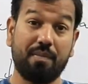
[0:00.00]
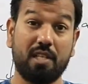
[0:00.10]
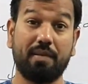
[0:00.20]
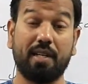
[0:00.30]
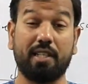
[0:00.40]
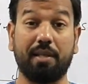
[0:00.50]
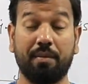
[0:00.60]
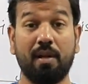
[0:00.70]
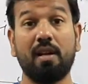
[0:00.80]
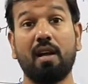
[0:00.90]

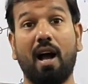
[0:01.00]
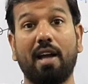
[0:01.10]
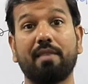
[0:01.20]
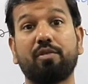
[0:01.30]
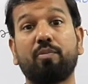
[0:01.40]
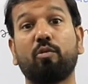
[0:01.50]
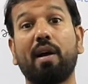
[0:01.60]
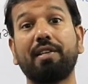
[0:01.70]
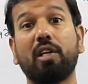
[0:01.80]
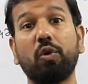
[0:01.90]
perspective, IFC
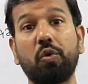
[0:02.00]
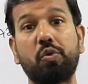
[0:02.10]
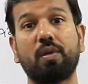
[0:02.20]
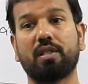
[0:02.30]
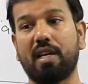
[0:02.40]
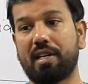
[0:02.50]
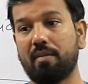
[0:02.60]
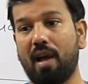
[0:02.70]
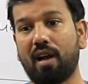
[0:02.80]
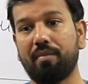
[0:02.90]
provide the loans to the central
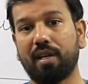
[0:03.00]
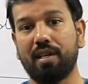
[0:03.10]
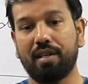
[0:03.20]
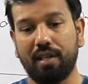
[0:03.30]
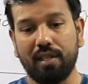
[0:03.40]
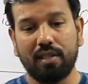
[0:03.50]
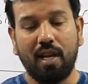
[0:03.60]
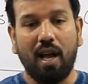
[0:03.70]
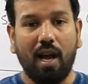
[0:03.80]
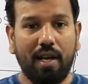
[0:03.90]
bank of the countries,
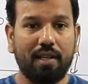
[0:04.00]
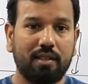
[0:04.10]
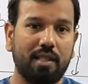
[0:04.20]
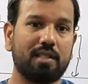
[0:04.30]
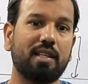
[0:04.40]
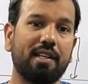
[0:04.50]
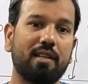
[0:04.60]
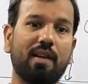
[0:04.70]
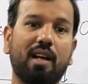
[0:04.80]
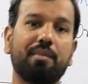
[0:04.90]
and then
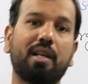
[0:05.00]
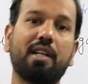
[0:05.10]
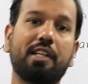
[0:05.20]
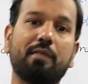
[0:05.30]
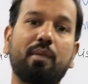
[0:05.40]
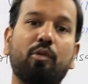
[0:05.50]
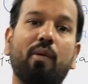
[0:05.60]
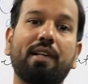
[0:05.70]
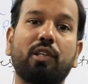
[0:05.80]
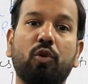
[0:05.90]
central bank of the countries will
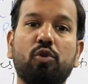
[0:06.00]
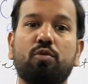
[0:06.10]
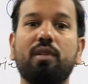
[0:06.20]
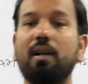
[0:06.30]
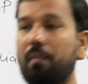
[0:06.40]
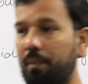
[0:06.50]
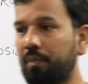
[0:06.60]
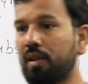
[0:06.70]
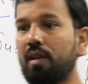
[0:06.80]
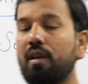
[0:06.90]
provide the loans to the
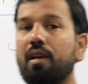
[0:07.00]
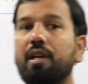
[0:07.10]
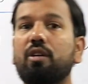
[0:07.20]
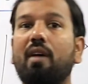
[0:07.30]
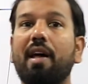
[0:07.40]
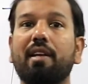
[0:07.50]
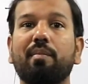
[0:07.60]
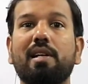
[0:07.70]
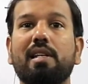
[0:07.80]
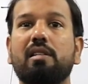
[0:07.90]
requiring
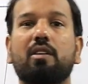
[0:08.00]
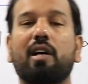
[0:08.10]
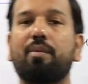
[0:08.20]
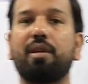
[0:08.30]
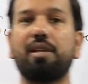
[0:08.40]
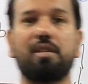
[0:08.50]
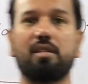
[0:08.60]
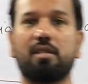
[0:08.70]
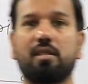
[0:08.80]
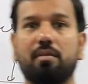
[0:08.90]
multinational
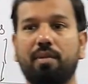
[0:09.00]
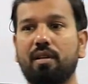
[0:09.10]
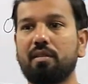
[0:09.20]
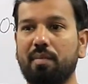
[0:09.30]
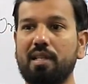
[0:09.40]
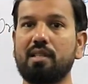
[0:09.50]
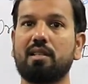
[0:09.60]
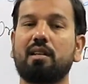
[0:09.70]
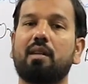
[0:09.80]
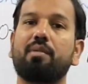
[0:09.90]
corporations, because
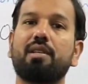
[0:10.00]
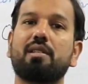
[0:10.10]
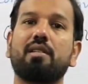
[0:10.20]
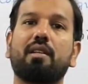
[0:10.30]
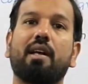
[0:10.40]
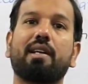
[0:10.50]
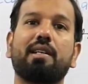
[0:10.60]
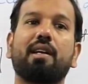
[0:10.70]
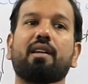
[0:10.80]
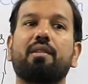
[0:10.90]
multinational corporations they
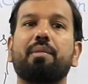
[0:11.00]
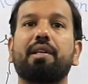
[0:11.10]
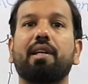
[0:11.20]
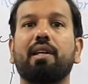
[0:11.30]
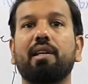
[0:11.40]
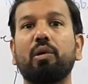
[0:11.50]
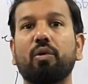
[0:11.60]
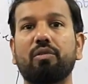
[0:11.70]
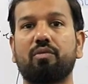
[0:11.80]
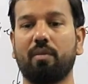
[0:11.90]
directly cannot be take any
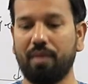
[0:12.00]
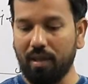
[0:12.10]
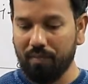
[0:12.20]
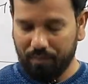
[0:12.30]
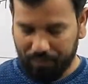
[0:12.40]
loans from the